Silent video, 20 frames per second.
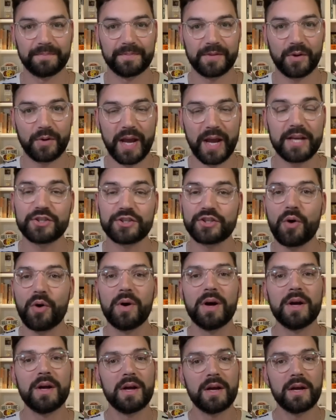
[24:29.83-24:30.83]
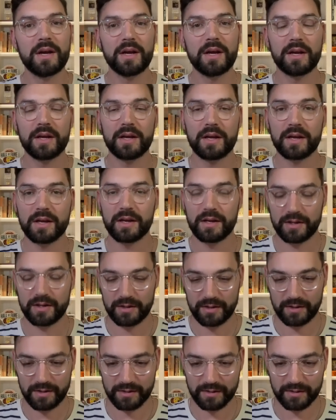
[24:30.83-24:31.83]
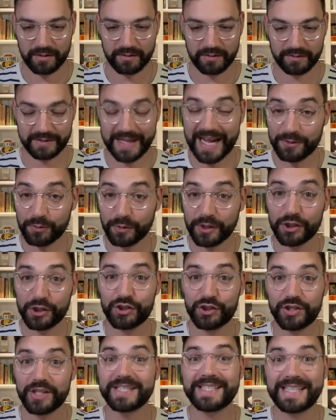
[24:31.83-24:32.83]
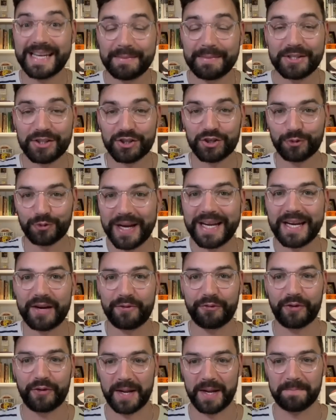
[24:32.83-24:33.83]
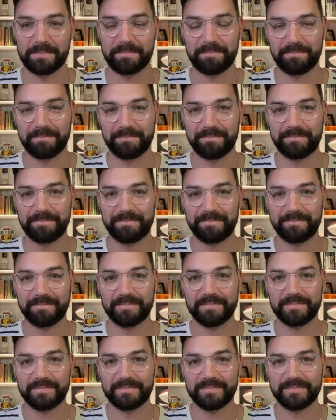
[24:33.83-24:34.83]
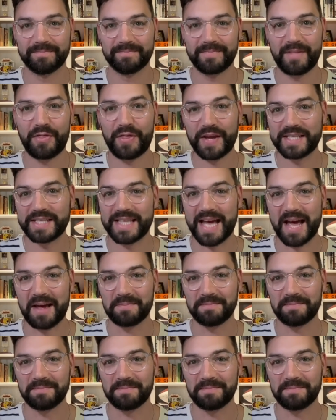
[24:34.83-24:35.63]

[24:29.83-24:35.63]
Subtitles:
Okay, so that's what the team that traded for him thinks that.